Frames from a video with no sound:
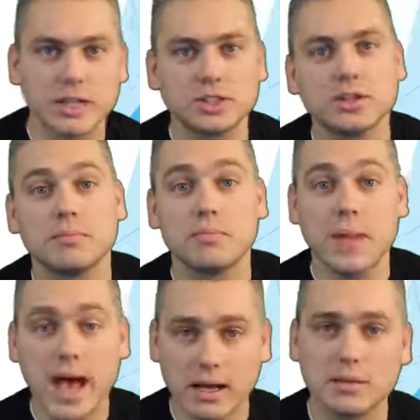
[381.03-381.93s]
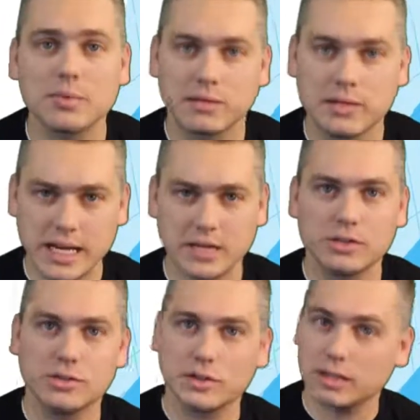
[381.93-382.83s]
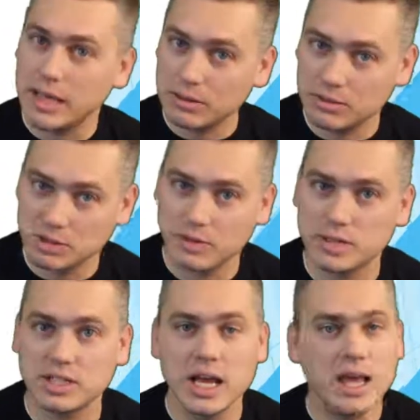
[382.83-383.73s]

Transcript: So you can back up your data to a cloud service